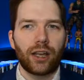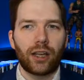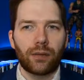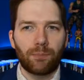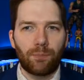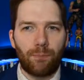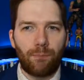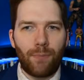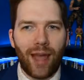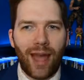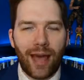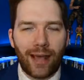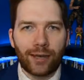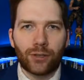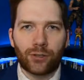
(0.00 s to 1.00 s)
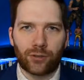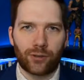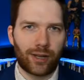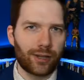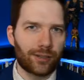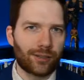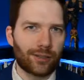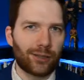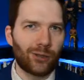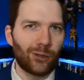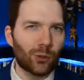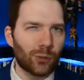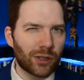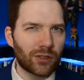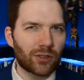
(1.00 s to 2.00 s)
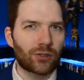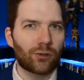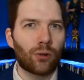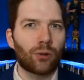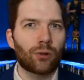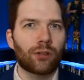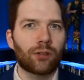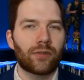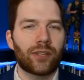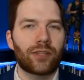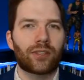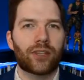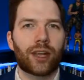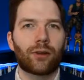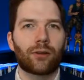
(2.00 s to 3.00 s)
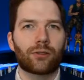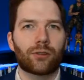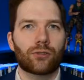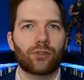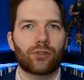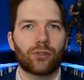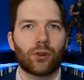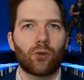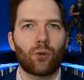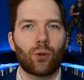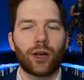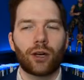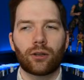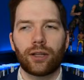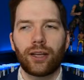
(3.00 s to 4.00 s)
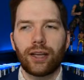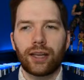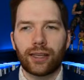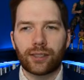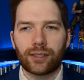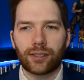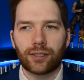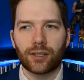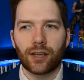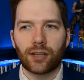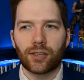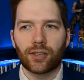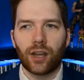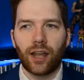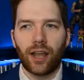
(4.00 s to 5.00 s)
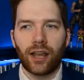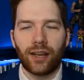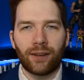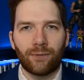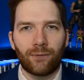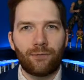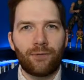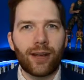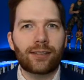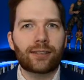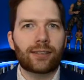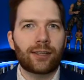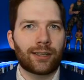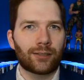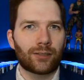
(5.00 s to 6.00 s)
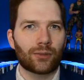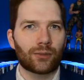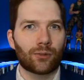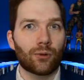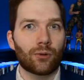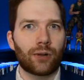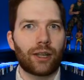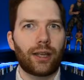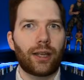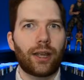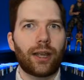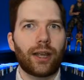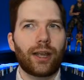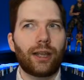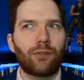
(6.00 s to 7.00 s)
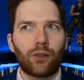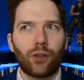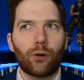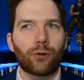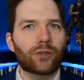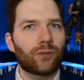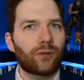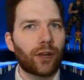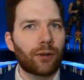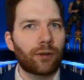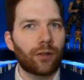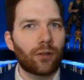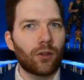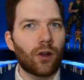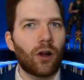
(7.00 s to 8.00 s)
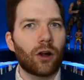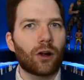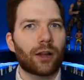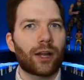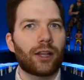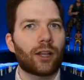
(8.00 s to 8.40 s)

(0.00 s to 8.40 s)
It penetrates the human soul of these characters so well. It's such an investing story. Even though it's very long